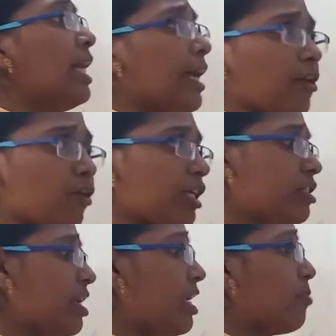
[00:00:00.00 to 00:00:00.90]

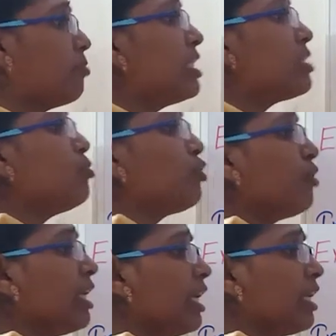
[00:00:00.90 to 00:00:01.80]
irrational numbers
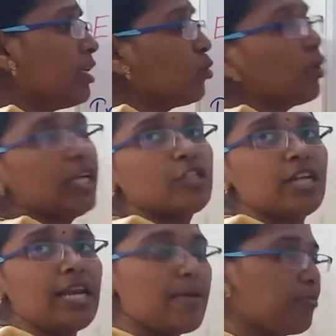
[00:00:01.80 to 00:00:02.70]
between any two
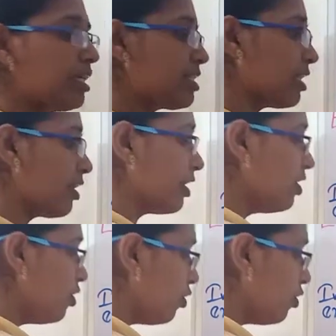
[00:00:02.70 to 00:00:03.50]
rational numbers, children.